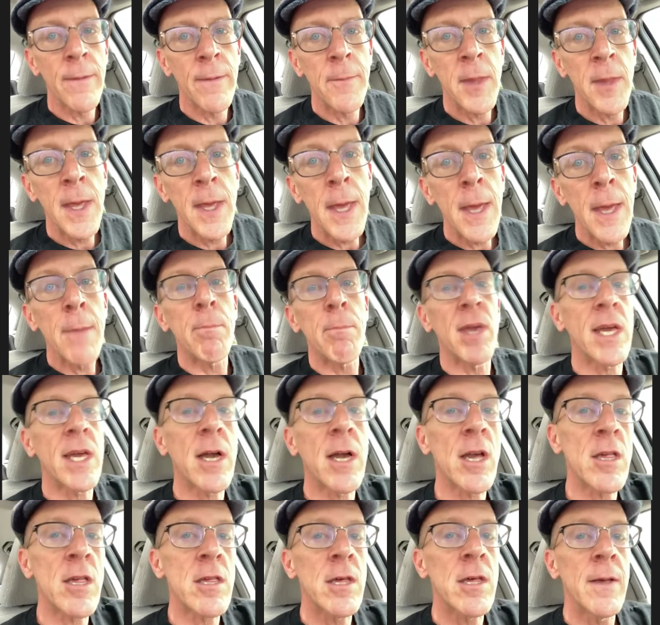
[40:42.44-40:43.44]
I saw
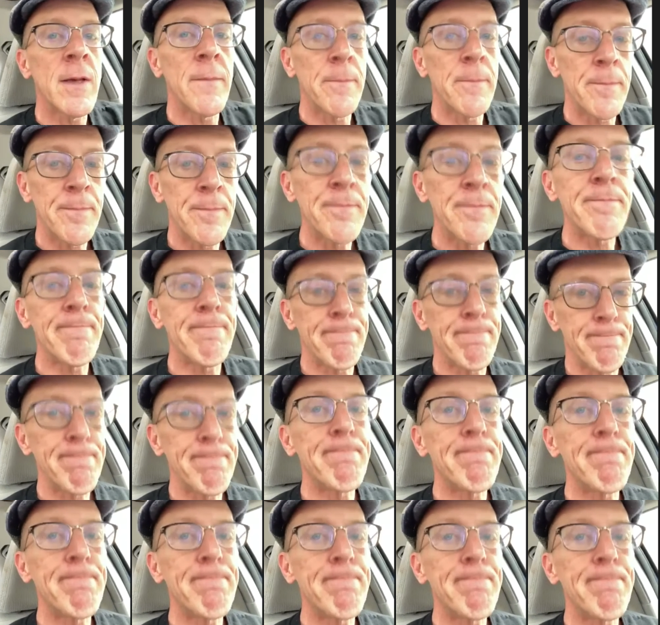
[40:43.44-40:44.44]
that. That's your most recent
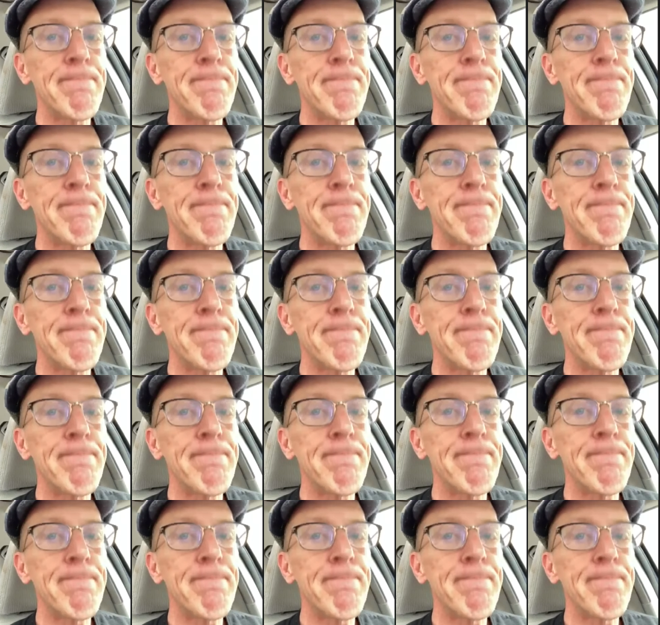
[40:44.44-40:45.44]

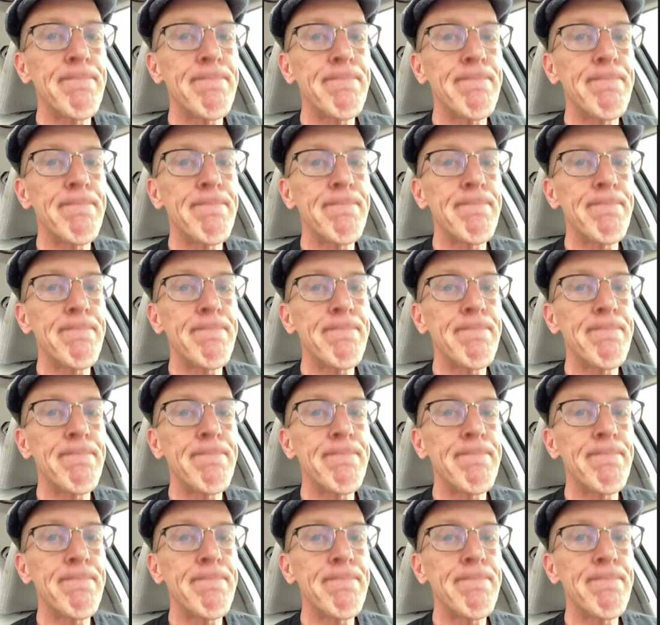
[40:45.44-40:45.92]
blog piece.